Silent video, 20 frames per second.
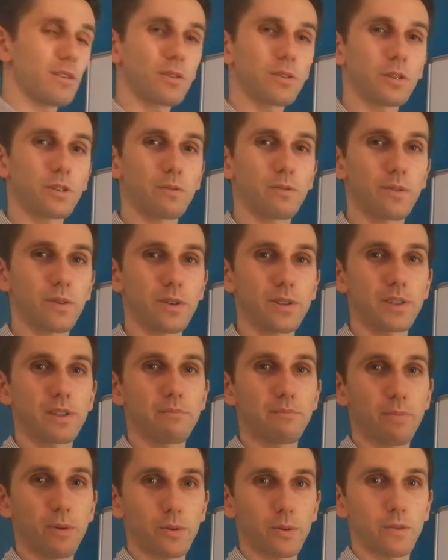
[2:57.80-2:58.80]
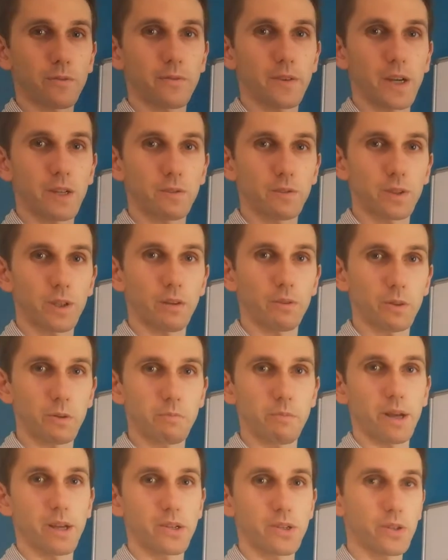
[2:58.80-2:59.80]
go to the first important fact that I already
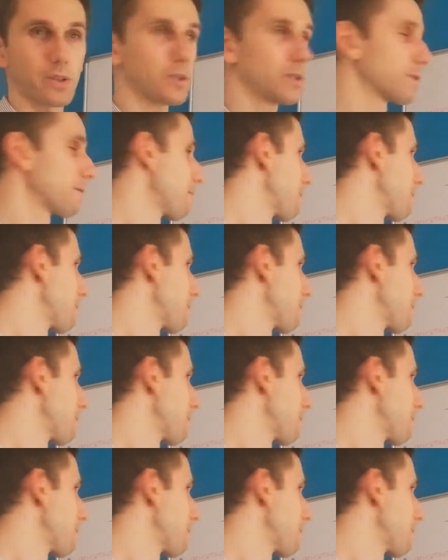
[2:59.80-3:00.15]
mentioned,